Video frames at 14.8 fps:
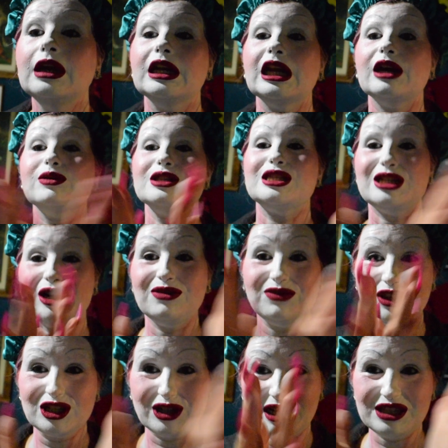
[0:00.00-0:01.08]
Now it's time for
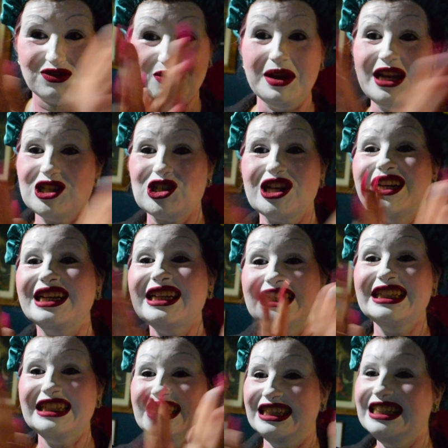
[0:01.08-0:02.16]
the
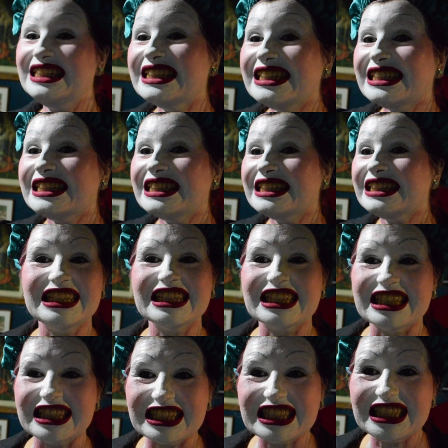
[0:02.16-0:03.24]
transformation! Look at
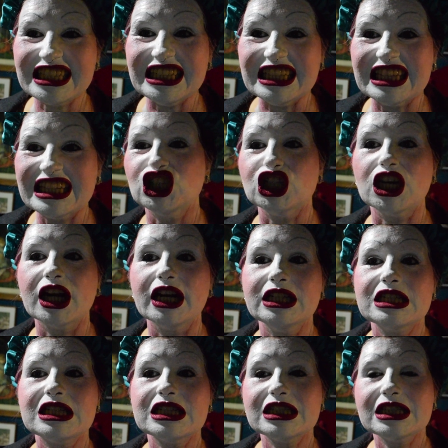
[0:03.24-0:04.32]
those teeth, great.